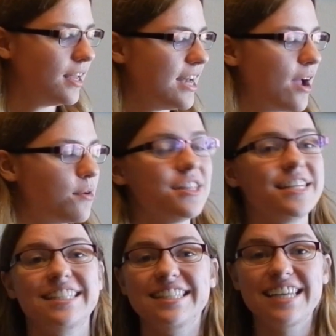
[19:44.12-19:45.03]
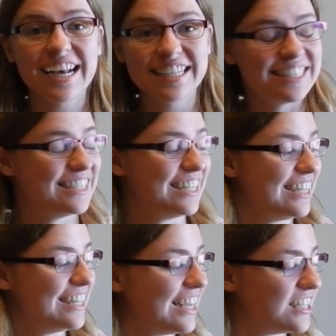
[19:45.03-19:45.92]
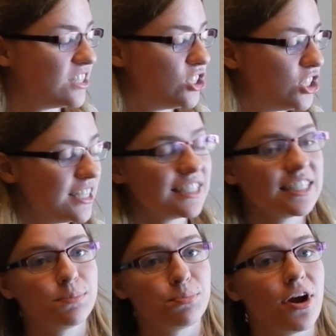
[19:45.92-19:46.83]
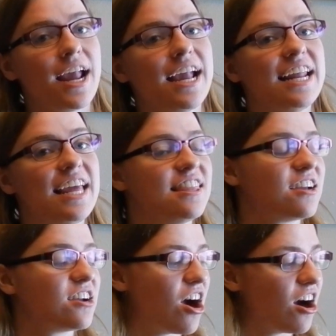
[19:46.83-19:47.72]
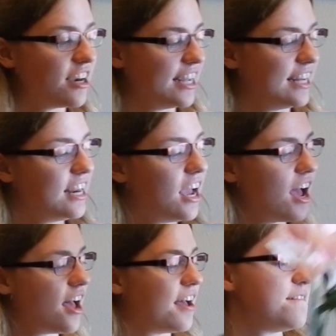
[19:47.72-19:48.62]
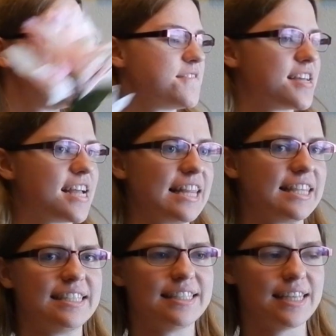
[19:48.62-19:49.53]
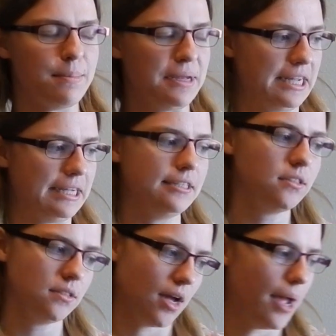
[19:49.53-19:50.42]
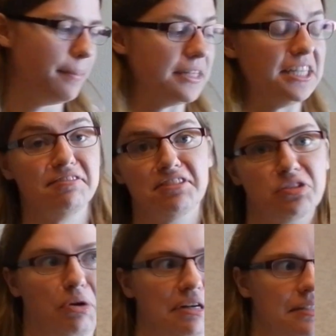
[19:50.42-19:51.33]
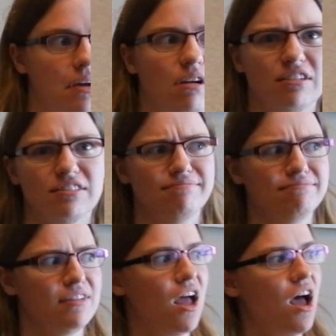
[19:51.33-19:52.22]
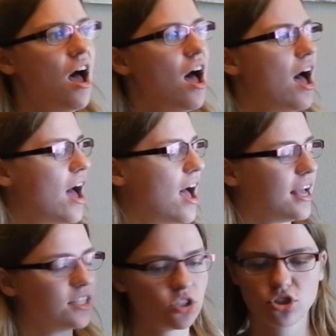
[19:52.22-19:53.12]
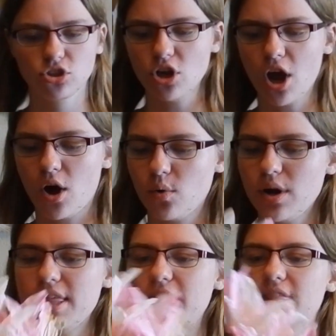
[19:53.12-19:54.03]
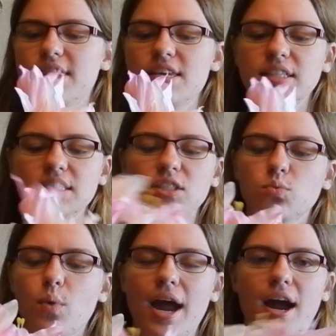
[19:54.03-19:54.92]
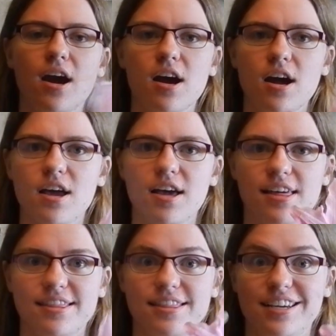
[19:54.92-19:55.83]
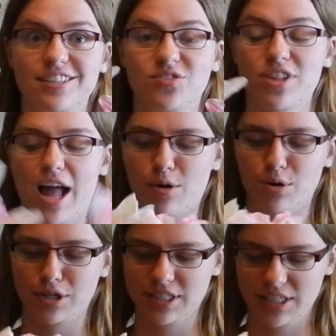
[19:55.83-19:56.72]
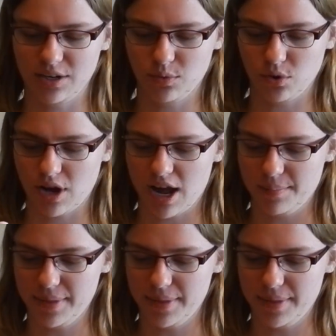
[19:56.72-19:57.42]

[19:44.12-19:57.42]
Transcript: Now, this next scene is Jesus praying in the Garden of Gethsemane, I believe is what it's called. So this is where these flowers here will come